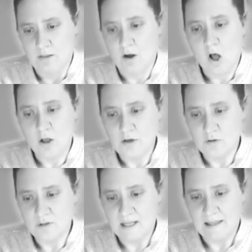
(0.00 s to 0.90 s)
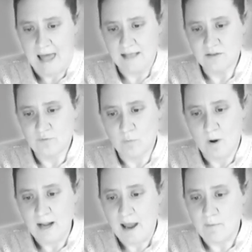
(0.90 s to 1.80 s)
The halt usually lasts for
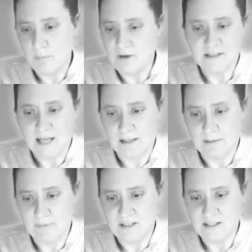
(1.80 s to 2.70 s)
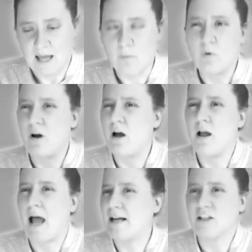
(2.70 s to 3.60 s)
1 hour, but is not limited to that. Well,
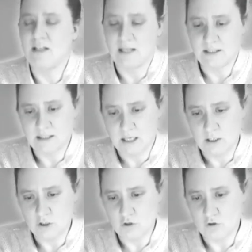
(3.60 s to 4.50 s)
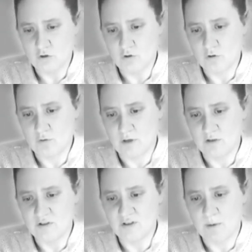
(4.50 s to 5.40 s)
actually, that's not true.
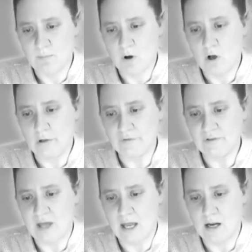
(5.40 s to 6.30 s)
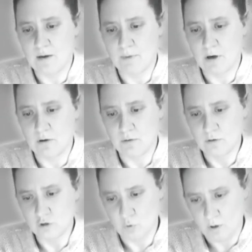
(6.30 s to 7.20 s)
There's some halts that are
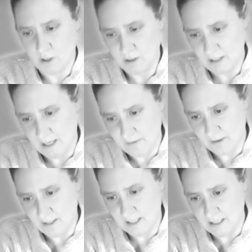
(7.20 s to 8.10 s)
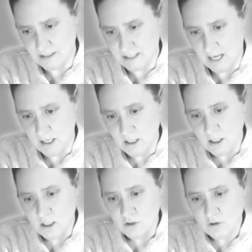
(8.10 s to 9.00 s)
shorter. Yeah, they're gonna get into that.
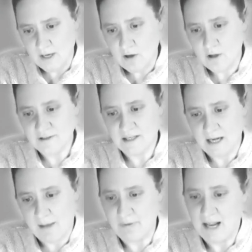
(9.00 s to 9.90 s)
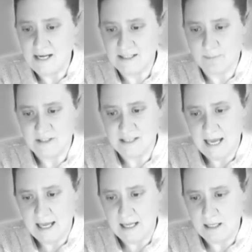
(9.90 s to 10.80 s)
Trading halts can happen any time of
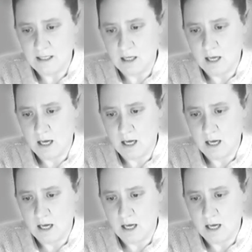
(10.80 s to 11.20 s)
day.